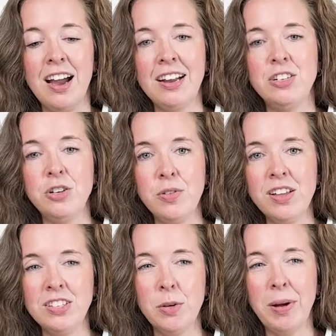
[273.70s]
I do
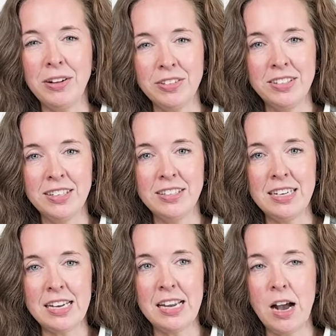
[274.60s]
this about
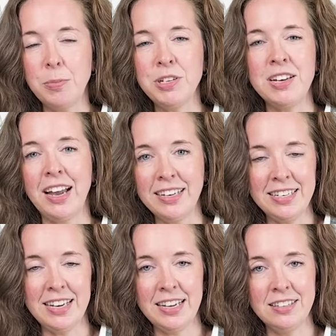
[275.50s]
60 up to 90
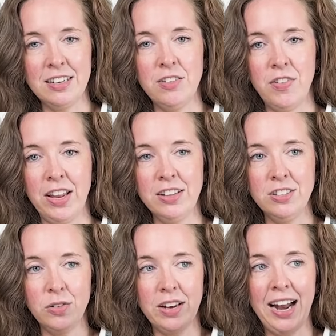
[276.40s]
days in advance
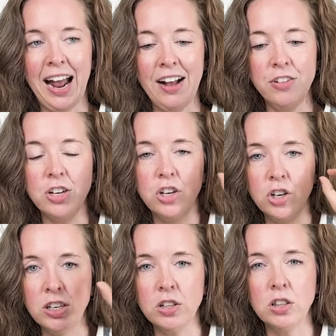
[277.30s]
so that I have a
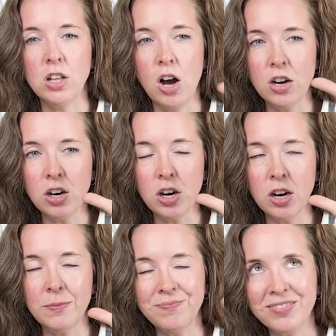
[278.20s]
good longer,